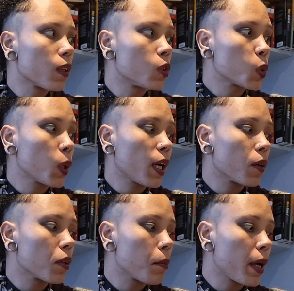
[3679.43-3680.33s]
sort
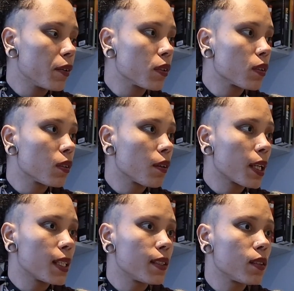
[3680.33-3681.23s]
out the mess
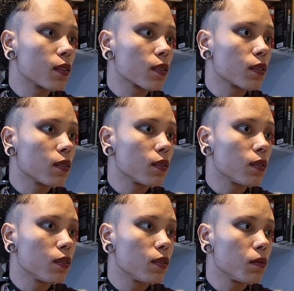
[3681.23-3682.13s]
that is
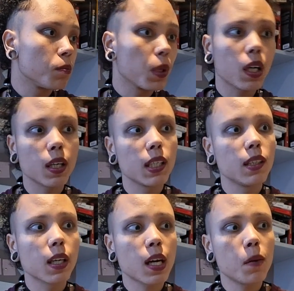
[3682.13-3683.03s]

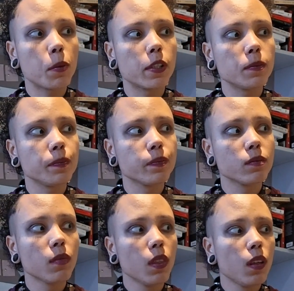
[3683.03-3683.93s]
behind the camera
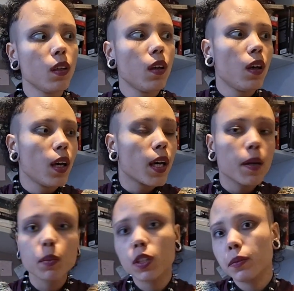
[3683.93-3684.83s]

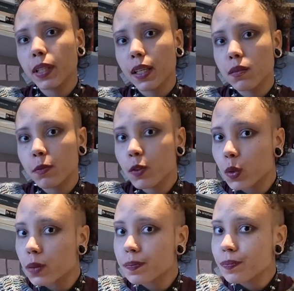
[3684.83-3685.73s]
and possibly get some food